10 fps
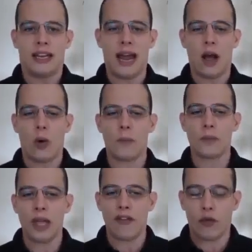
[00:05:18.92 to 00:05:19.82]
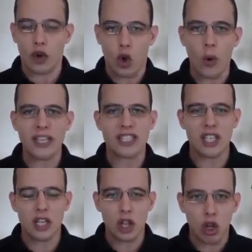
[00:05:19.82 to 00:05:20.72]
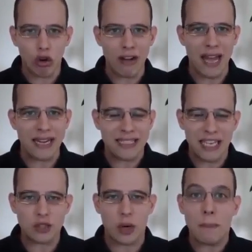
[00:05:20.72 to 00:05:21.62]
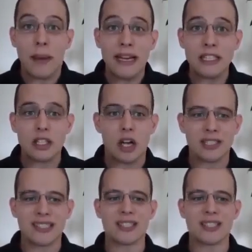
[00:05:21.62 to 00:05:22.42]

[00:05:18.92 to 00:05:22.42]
Now, if we're going to learn how to day trade penny stocks,